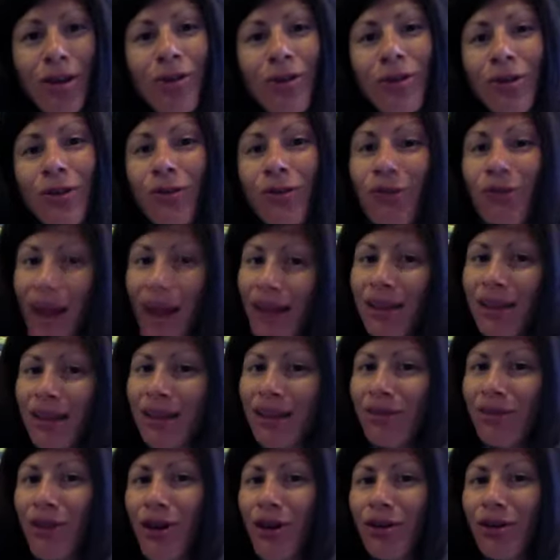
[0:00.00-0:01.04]
When
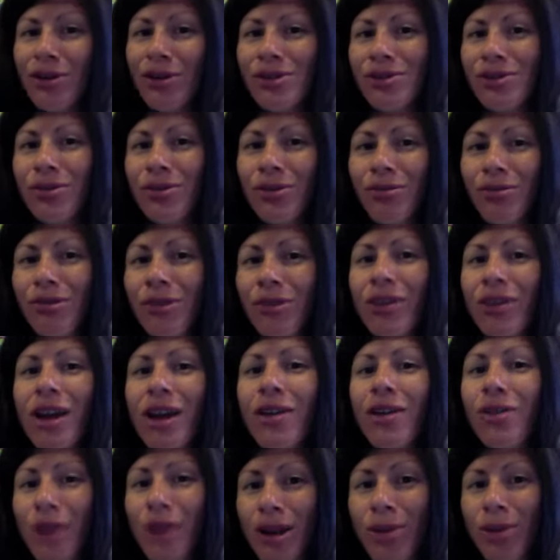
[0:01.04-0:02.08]
frankly, folks, we've
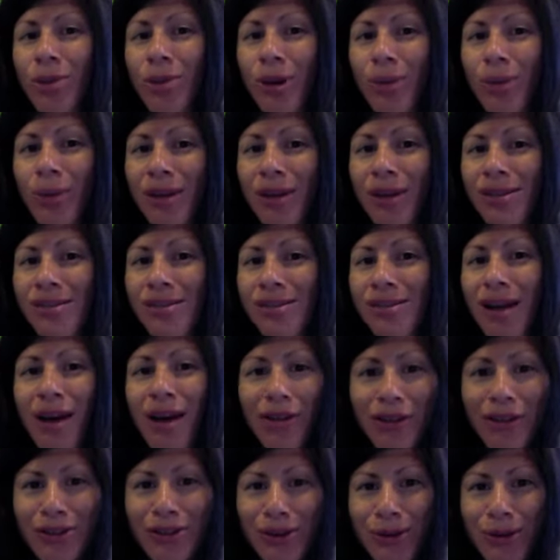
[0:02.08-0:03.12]
got greater purpose
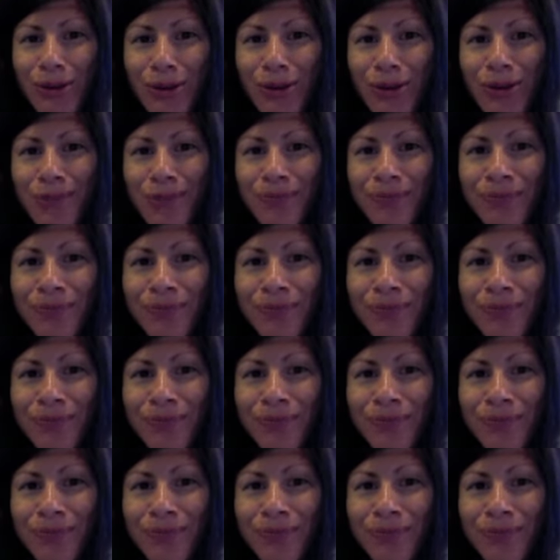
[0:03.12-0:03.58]
on this earth.